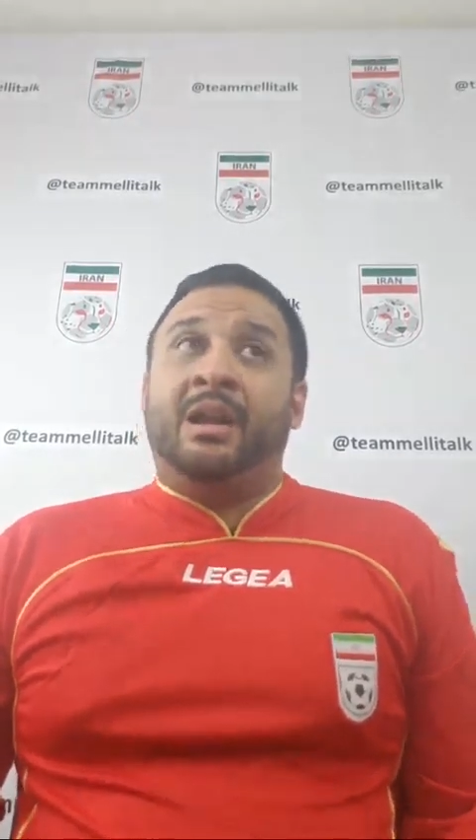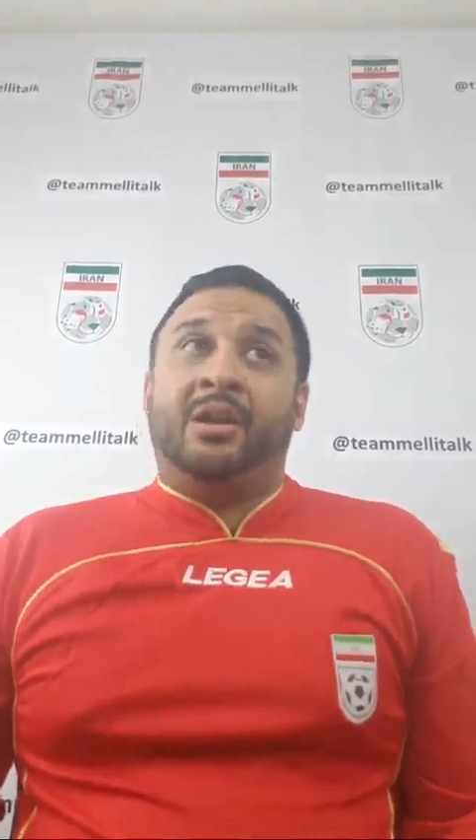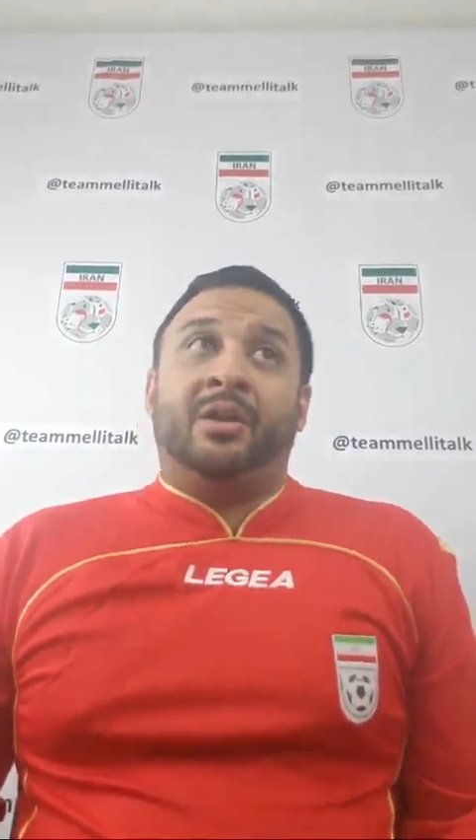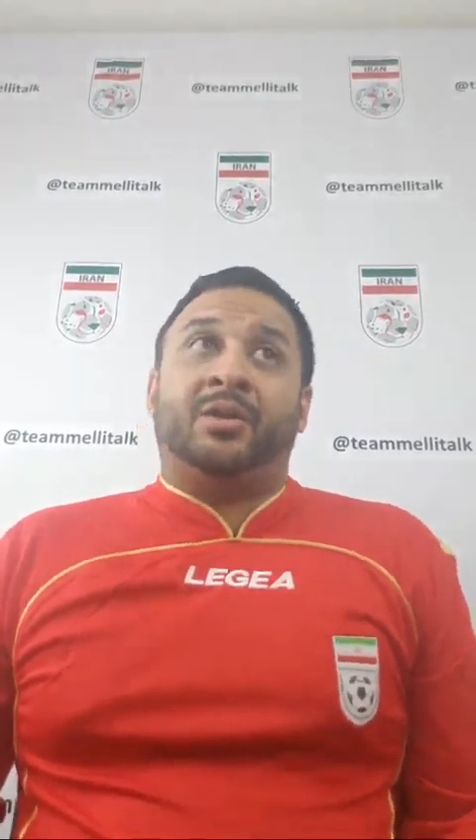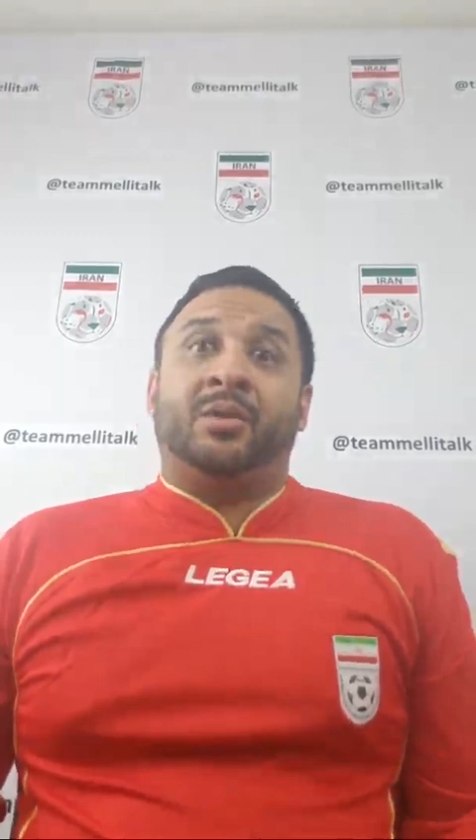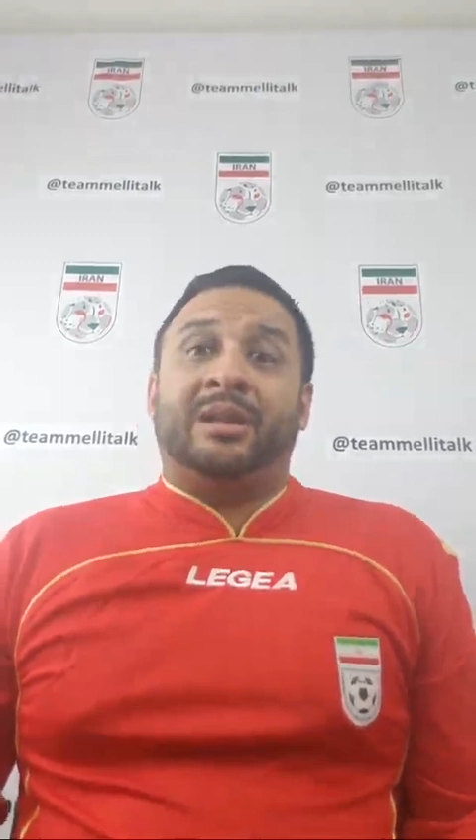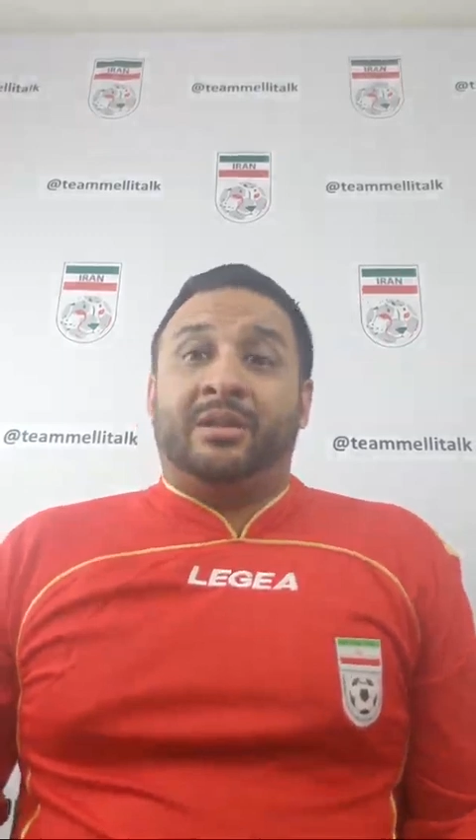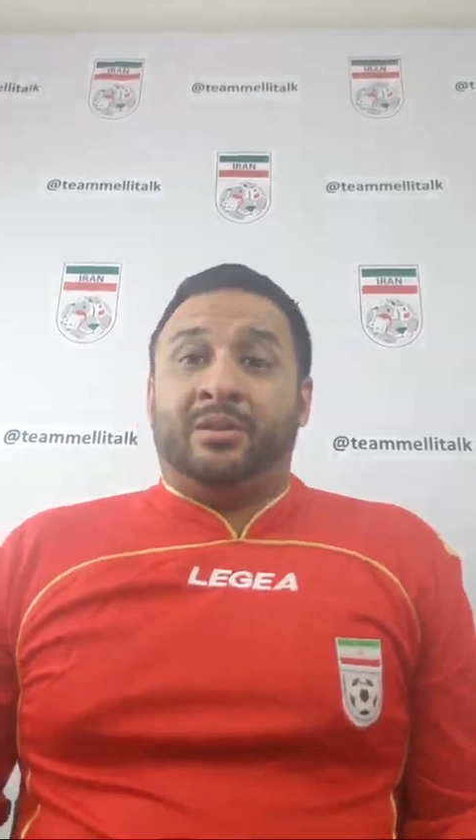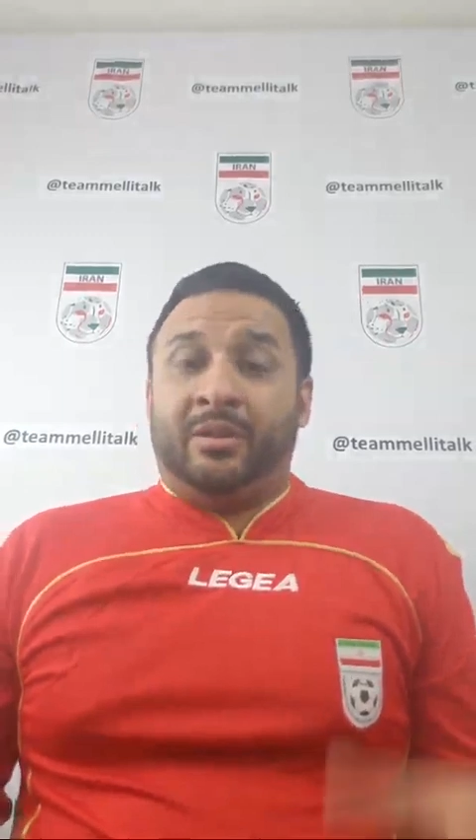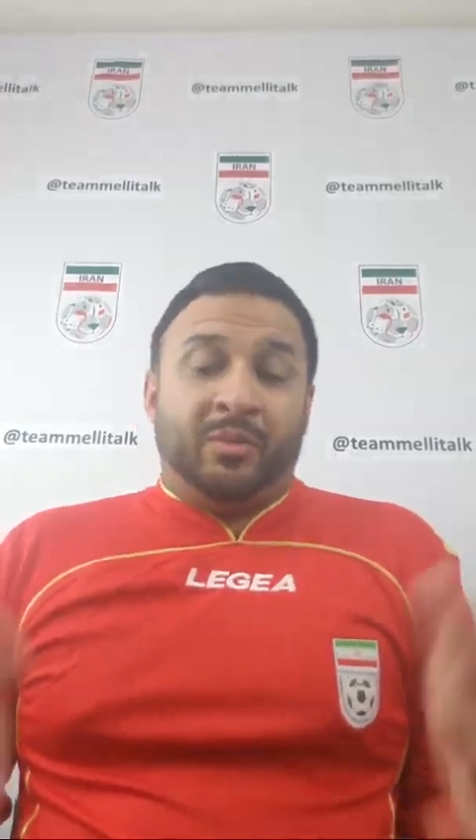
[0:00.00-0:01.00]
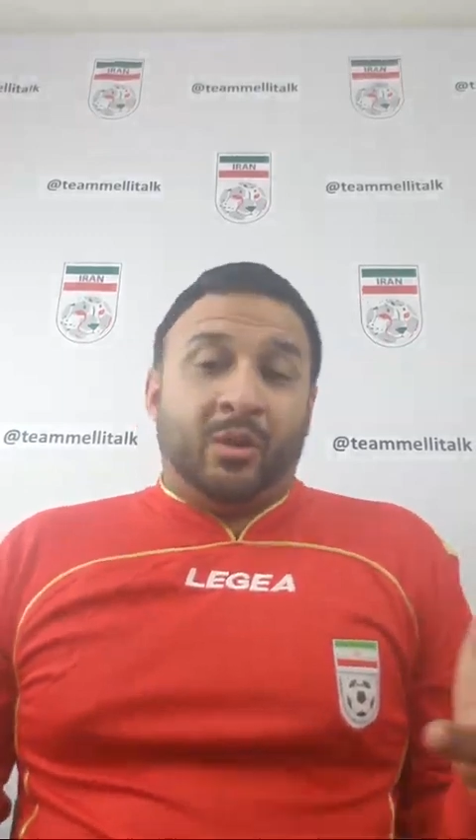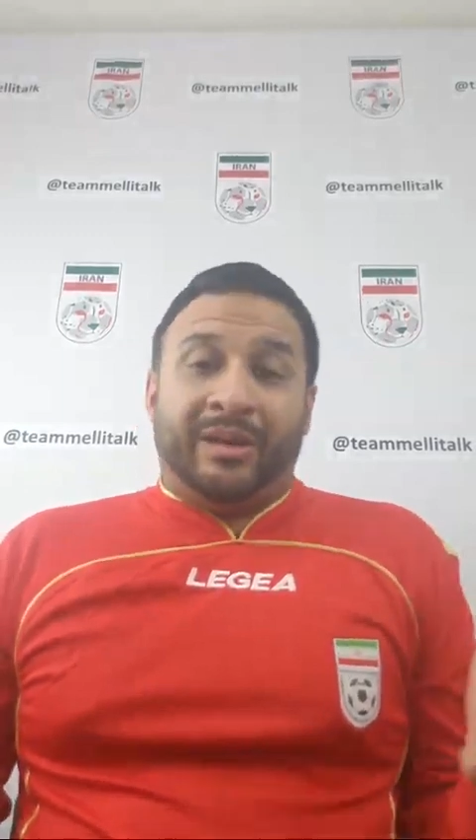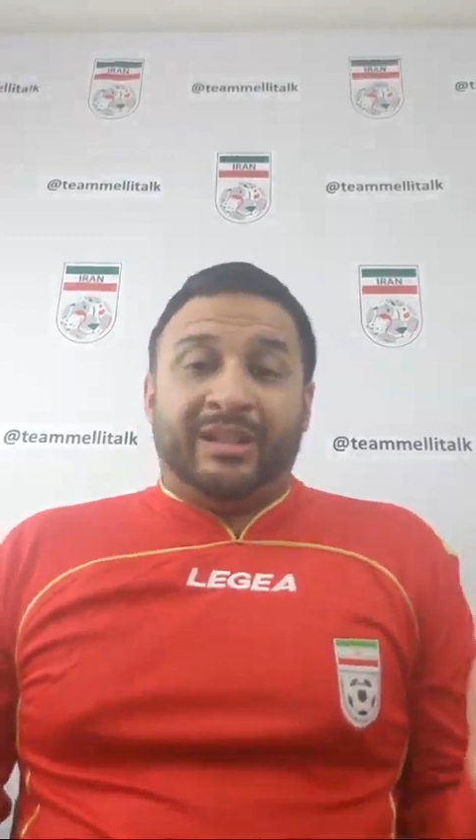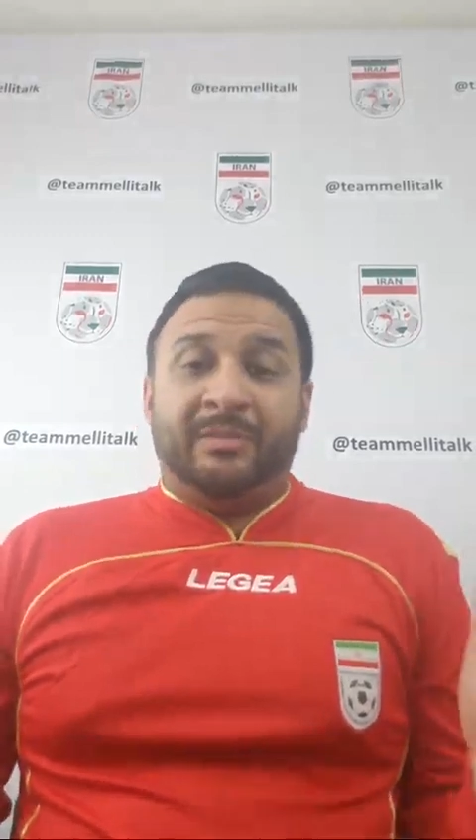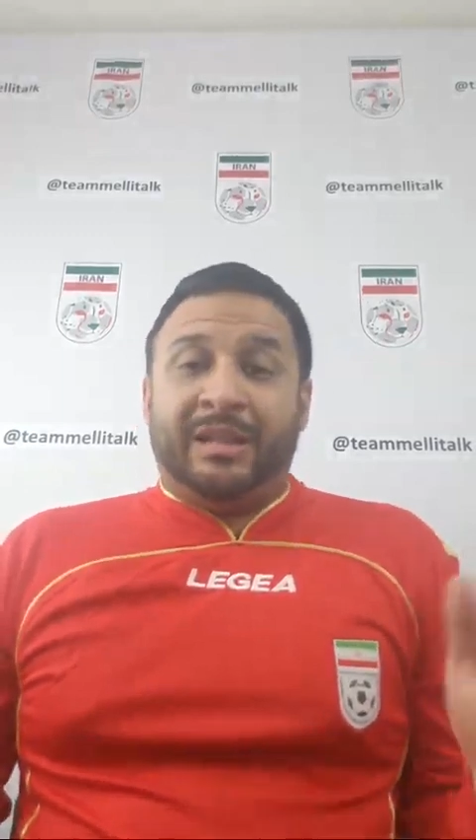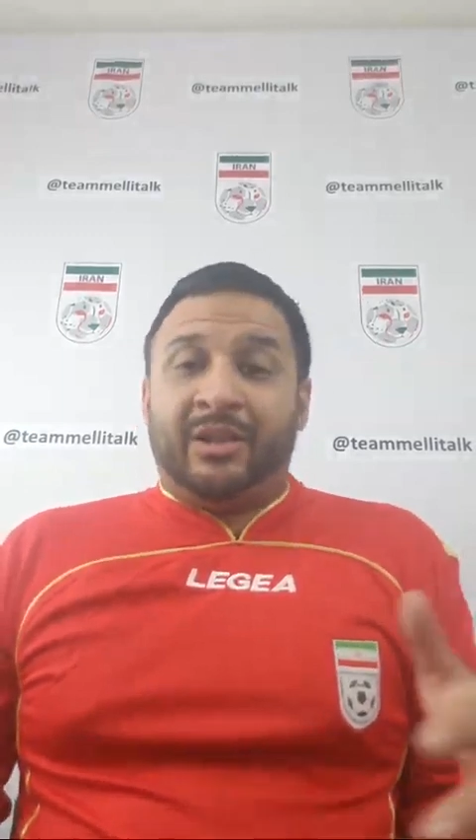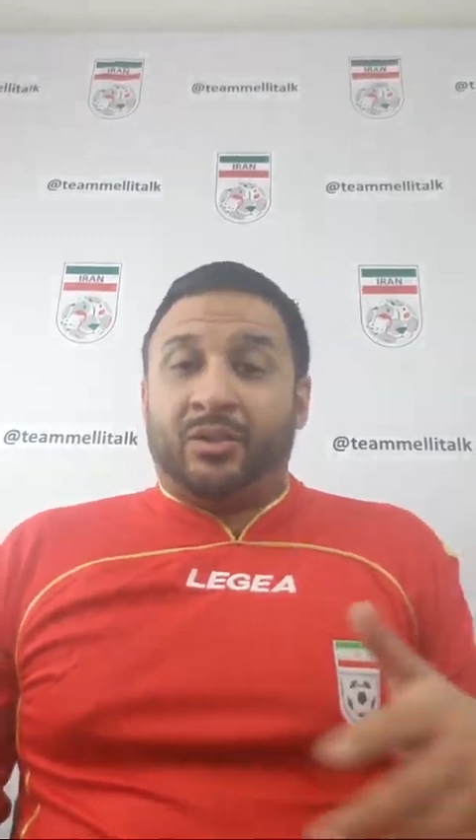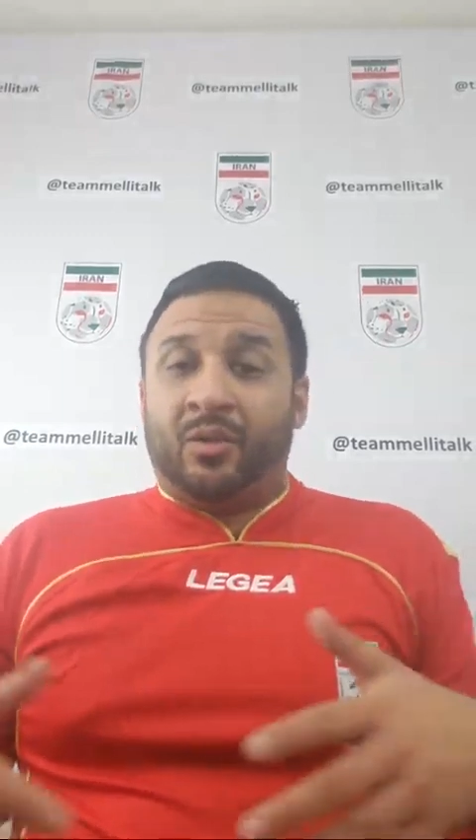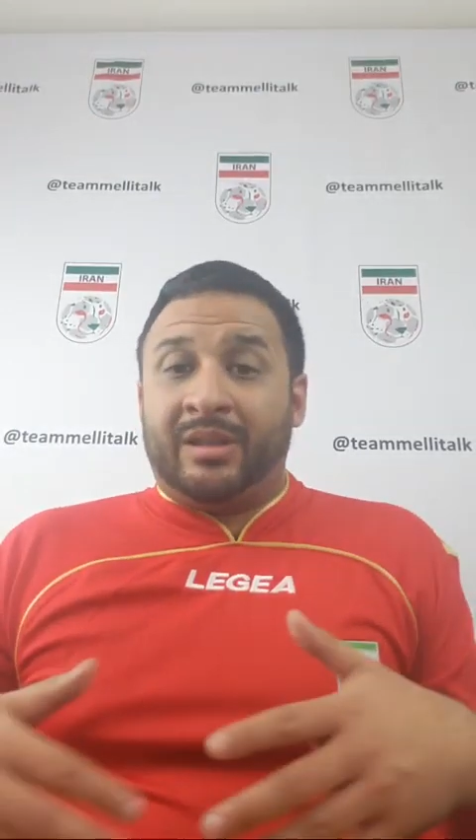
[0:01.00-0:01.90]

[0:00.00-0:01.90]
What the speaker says: and we don't want Team Melli